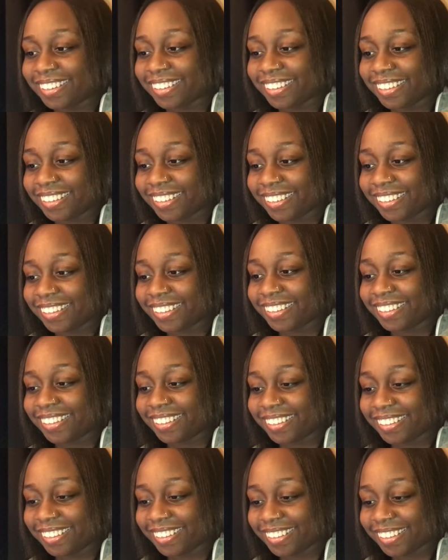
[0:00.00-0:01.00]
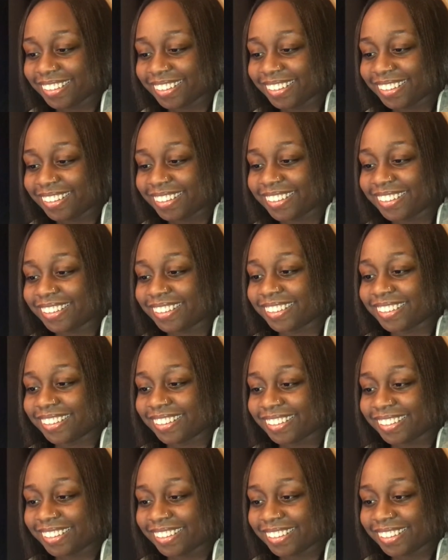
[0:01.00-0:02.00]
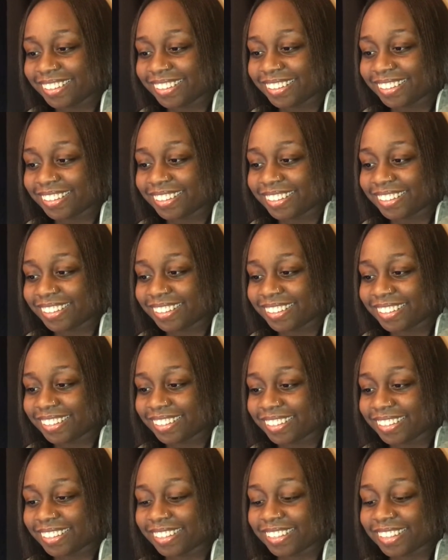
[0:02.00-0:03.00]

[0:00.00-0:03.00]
(silence)